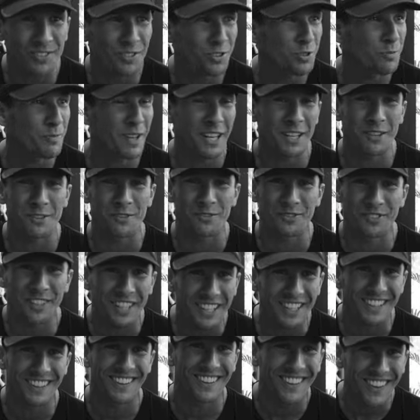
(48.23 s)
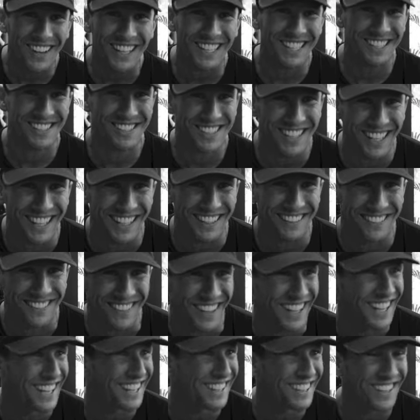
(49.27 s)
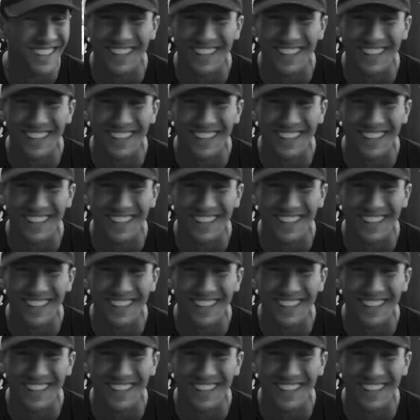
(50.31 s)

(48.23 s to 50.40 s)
Two men who didn't like each other, man.